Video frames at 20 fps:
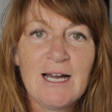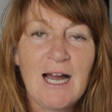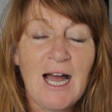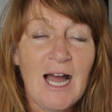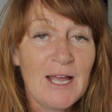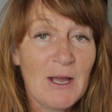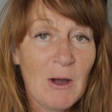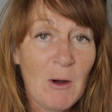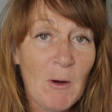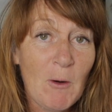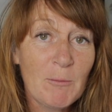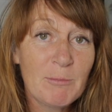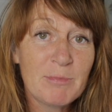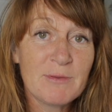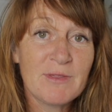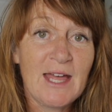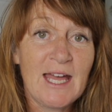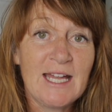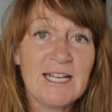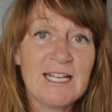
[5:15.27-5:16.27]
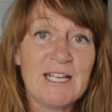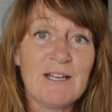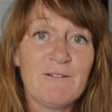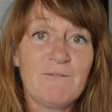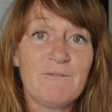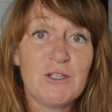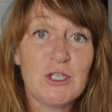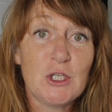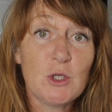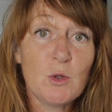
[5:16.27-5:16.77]
I hope that
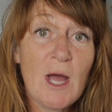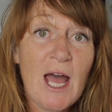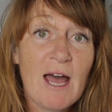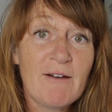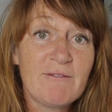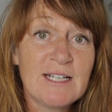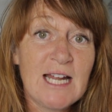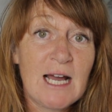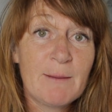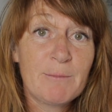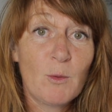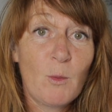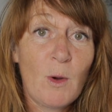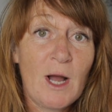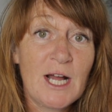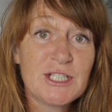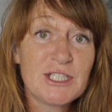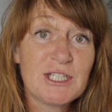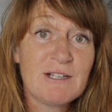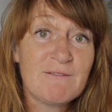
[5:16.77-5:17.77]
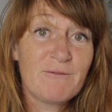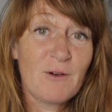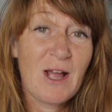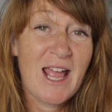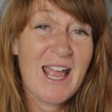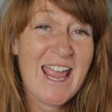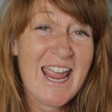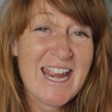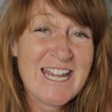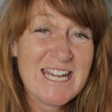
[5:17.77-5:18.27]
if you have an Apple Watch, if
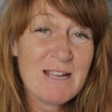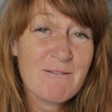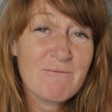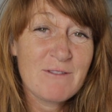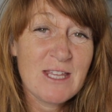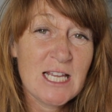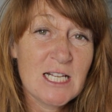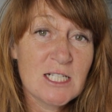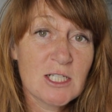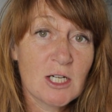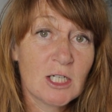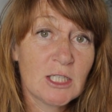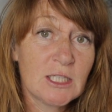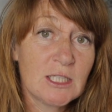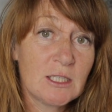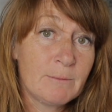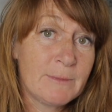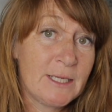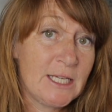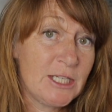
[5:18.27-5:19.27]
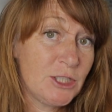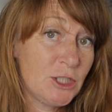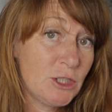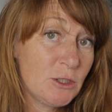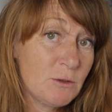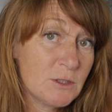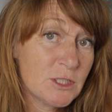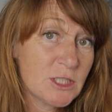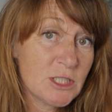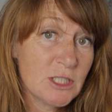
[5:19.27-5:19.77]
any of these are a little bit
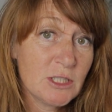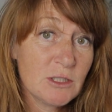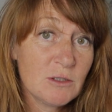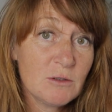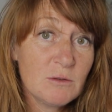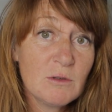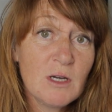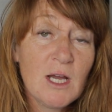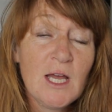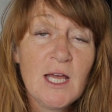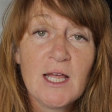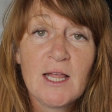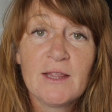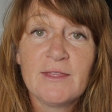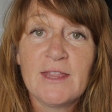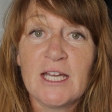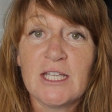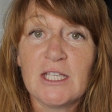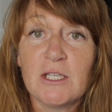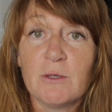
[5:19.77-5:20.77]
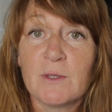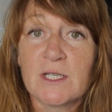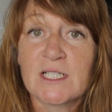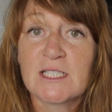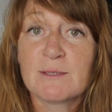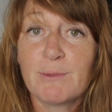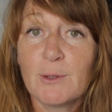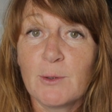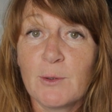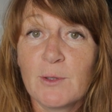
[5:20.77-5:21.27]
new to you, that you
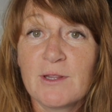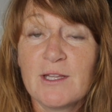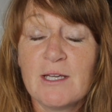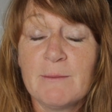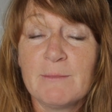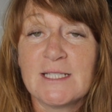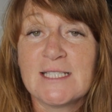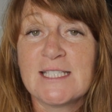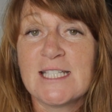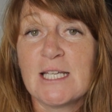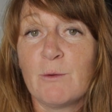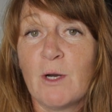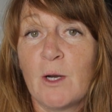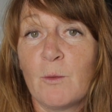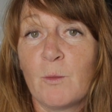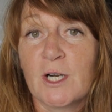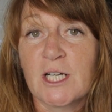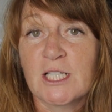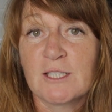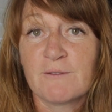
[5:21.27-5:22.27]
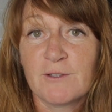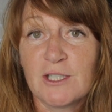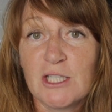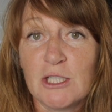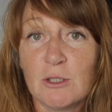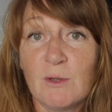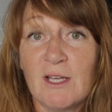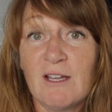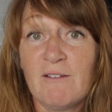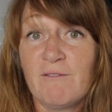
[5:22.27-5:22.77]
explore them and see what works for
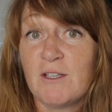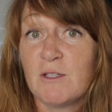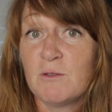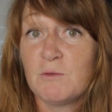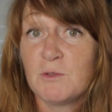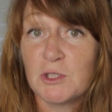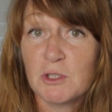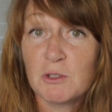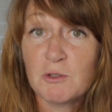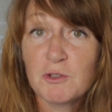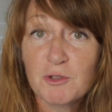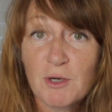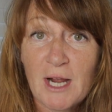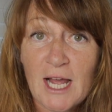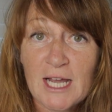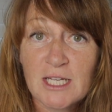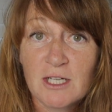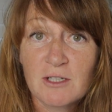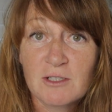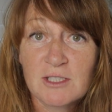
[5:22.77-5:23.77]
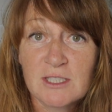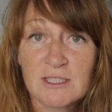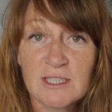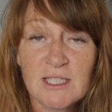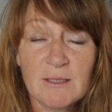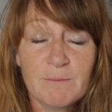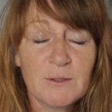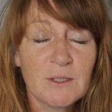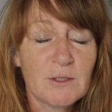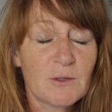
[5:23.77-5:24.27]
you. If you do track your
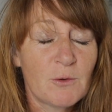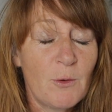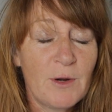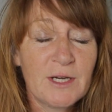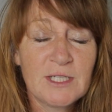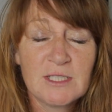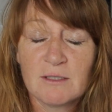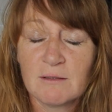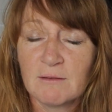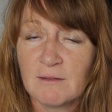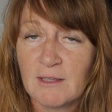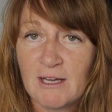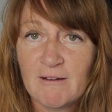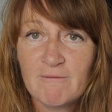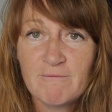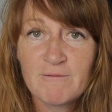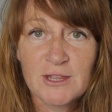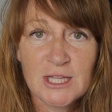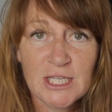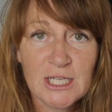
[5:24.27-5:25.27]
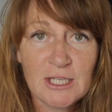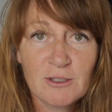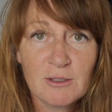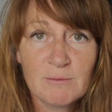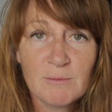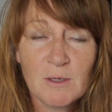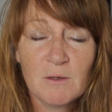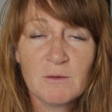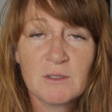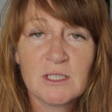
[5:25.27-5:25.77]
sleep, you're going to love theater
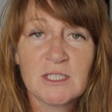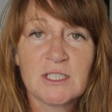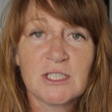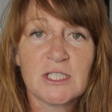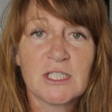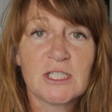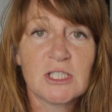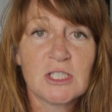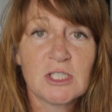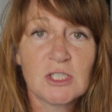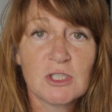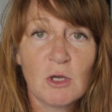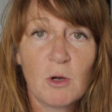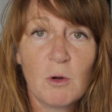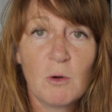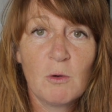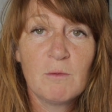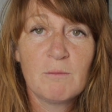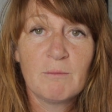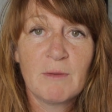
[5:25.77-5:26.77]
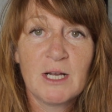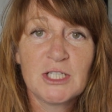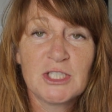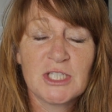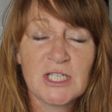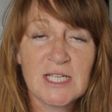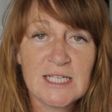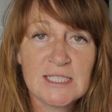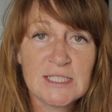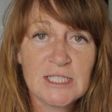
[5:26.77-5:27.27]
mode. It's just so
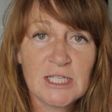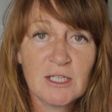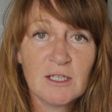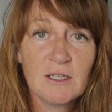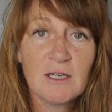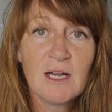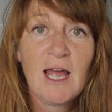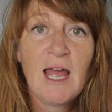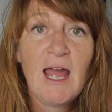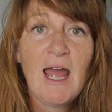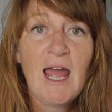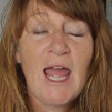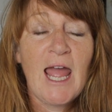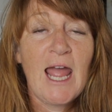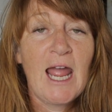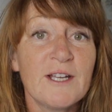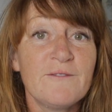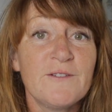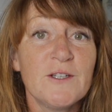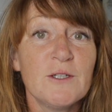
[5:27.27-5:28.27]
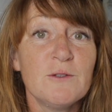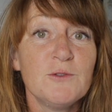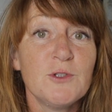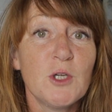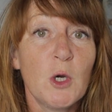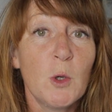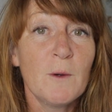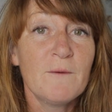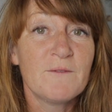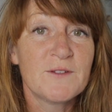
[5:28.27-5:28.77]
much easier. If you
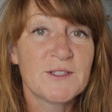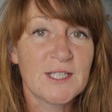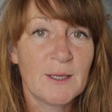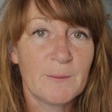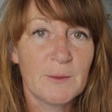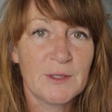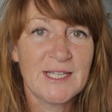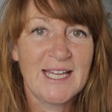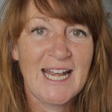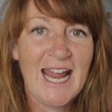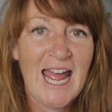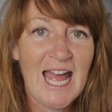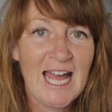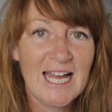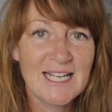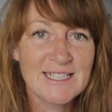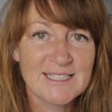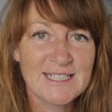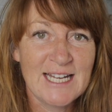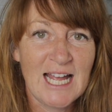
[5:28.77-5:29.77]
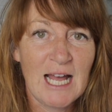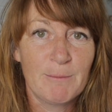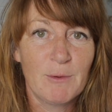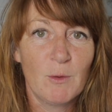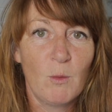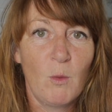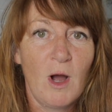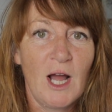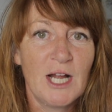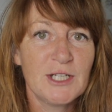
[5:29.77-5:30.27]
know of someone that has an
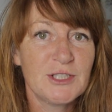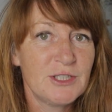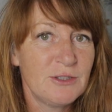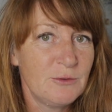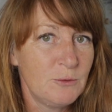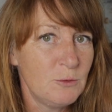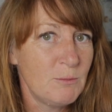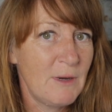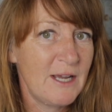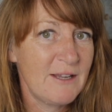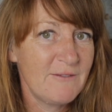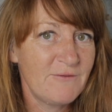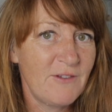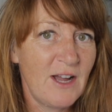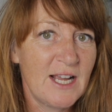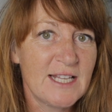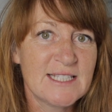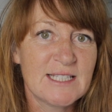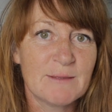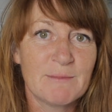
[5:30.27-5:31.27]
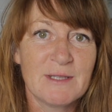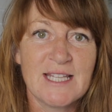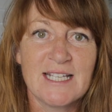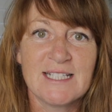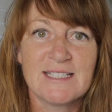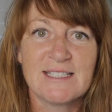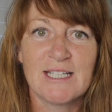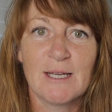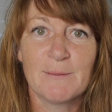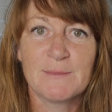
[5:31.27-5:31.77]
Apple Watch who might find some of
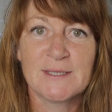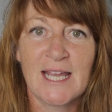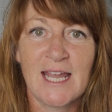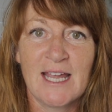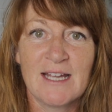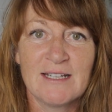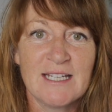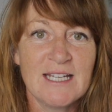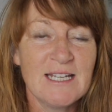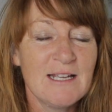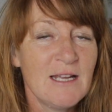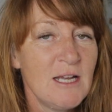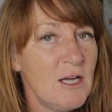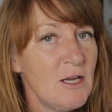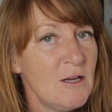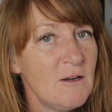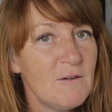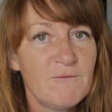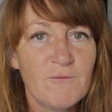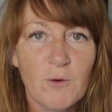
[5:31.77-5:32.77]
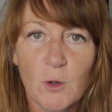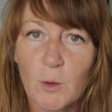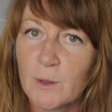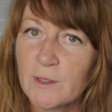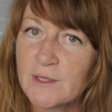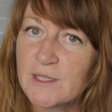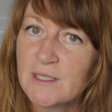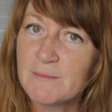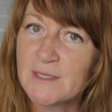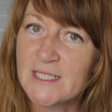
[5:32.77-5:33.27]
these tips handy,
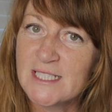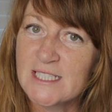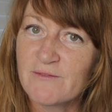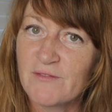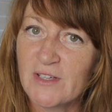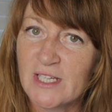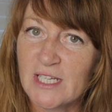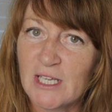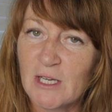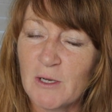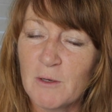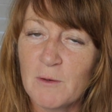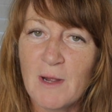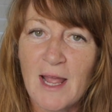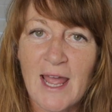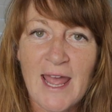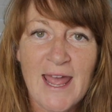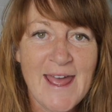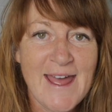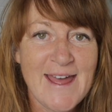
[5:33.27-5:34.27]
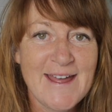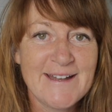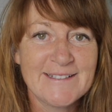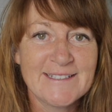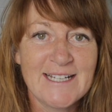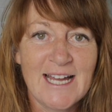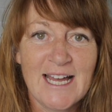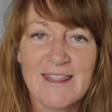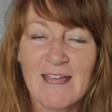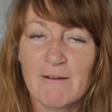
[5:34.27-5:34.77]
forward them this video, and
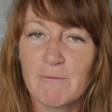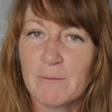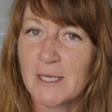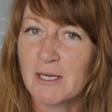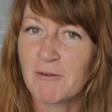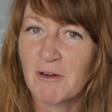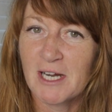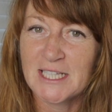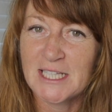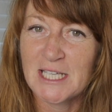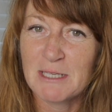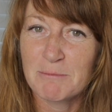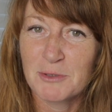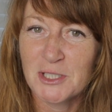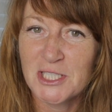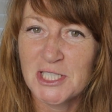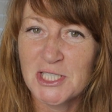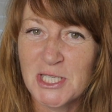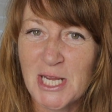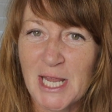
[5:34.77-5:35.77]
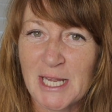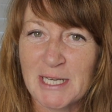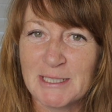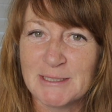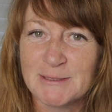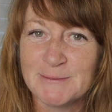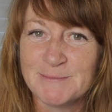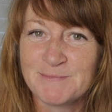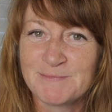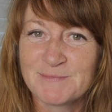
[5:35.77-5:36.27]
that would be greatly
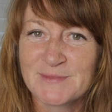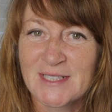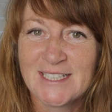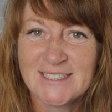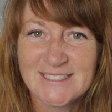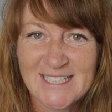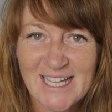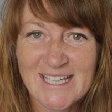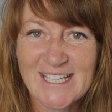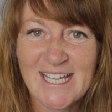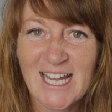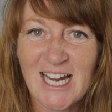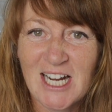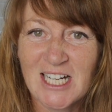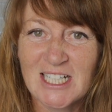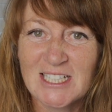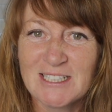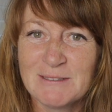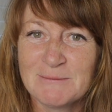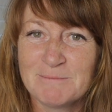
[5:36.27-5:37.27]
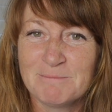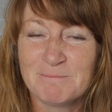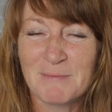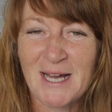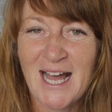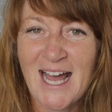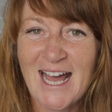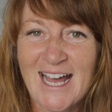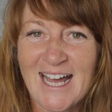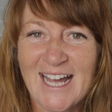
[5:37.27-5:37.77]
appreciated. Take care.
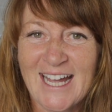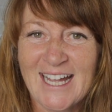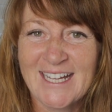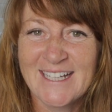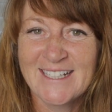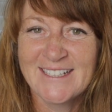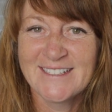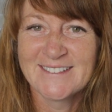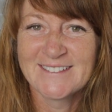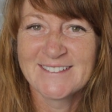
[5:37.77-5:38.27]
Bye.